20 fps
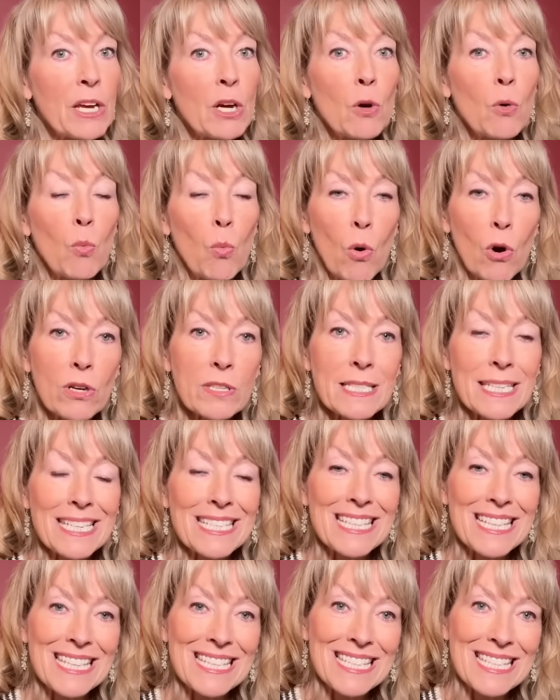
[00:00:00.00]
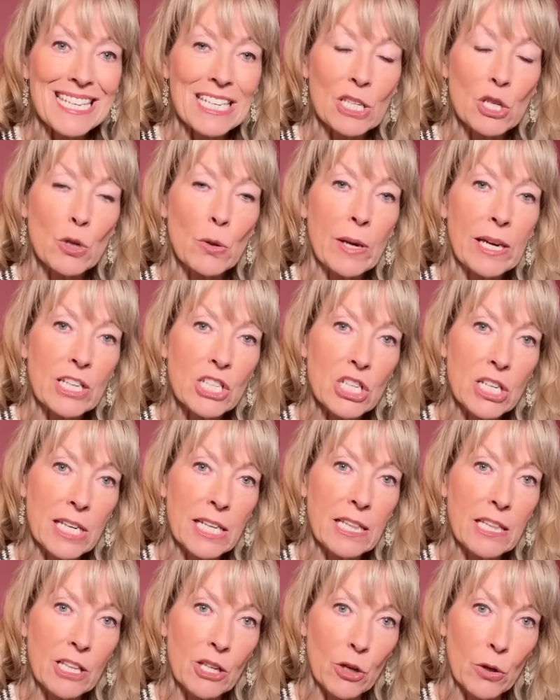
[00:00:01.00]
what is the situation in
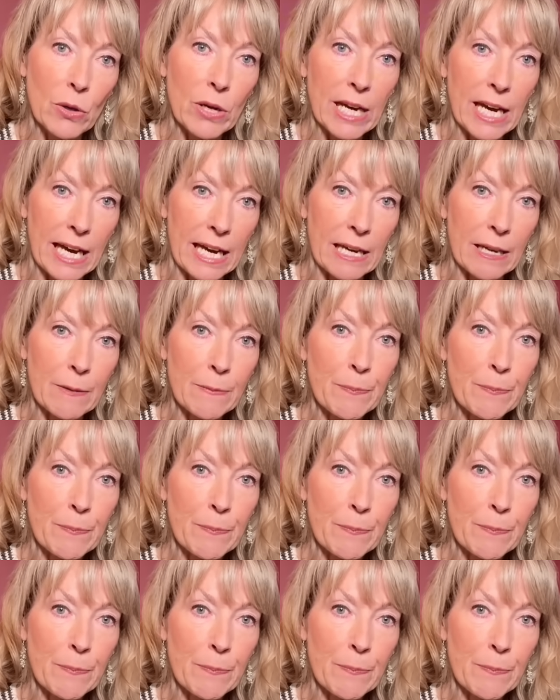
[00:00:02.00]
the UK?